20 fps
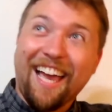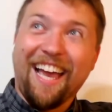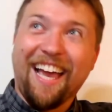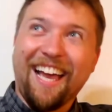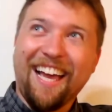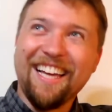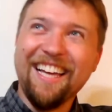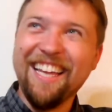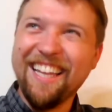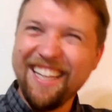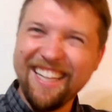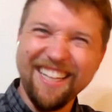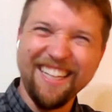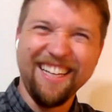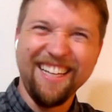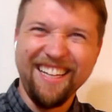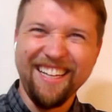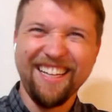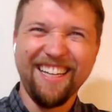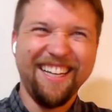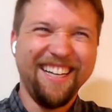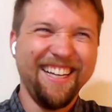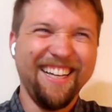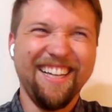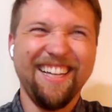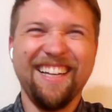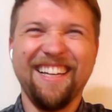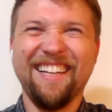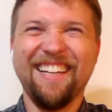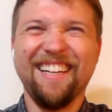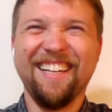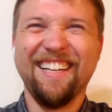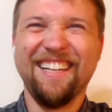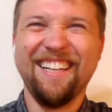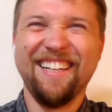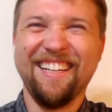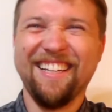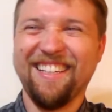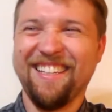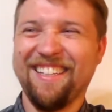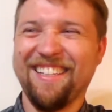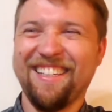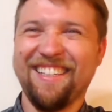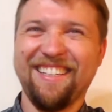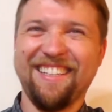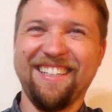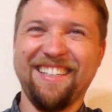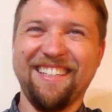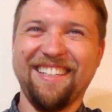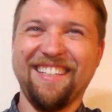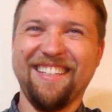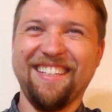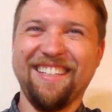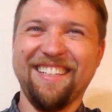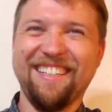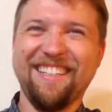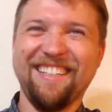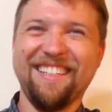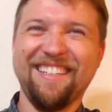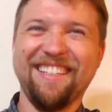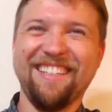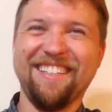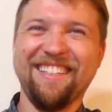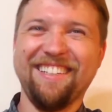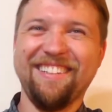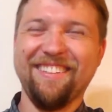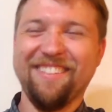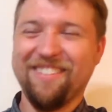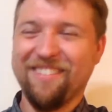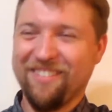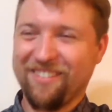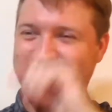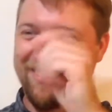(not speaking)